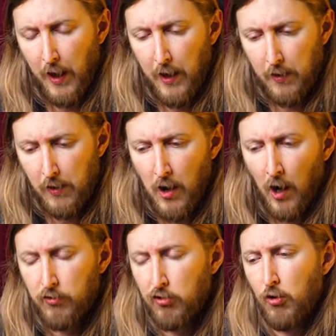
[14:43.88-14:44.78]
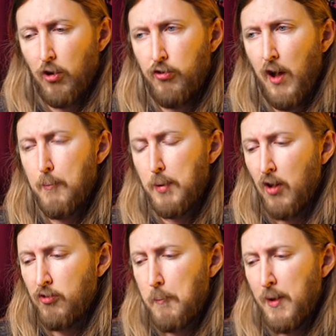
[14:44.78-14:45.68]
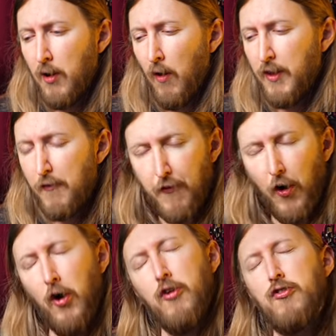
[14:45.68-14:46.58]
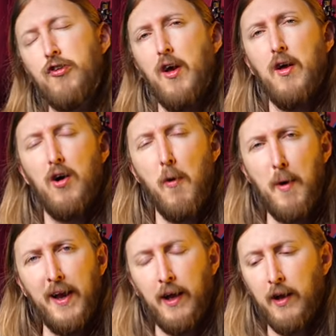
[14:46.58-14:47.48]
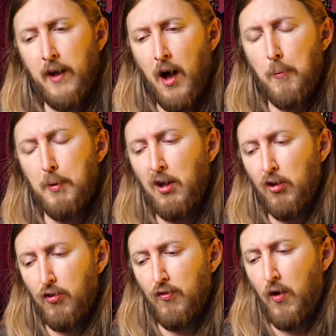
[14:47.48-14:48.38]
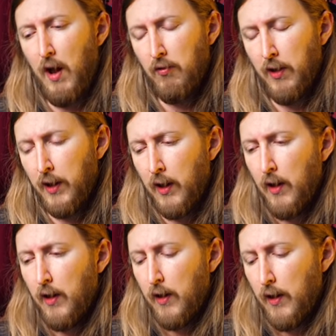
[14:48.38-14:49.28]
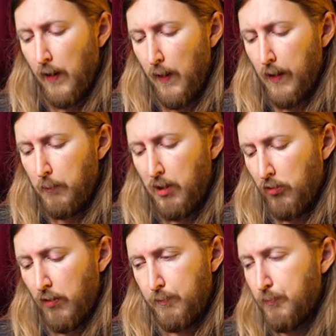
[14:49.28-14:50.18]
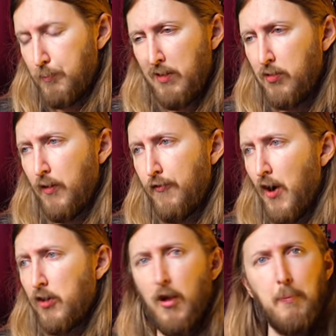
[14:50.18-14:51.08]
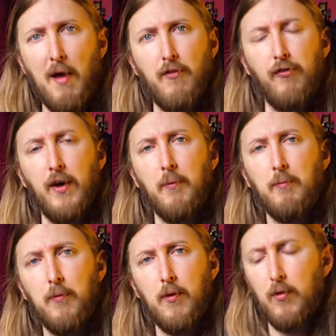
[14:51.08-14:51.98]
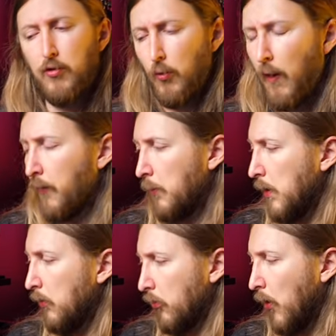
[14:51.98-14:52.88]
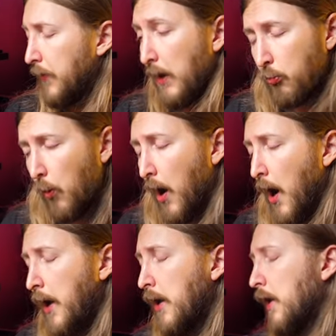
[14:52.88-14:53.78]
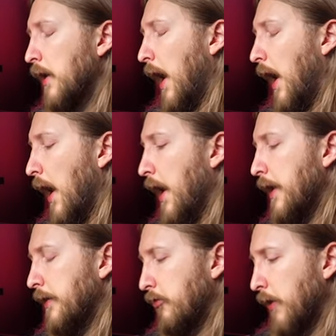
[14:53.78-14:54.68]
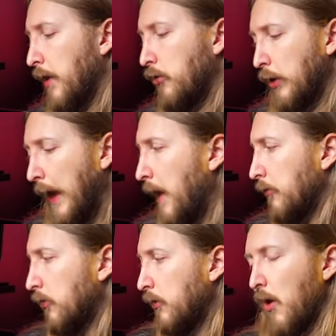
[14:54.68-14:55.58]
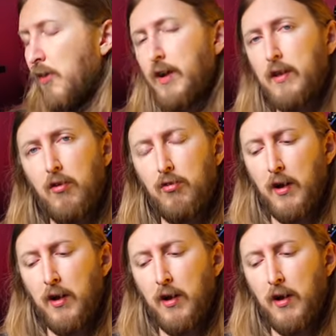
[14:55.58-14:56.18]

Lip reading: and not stress out because I've been on the verge of breaking down because of traveling, because it basically f***s up everything surrounding me. So that's why I decided to cancel Larvik this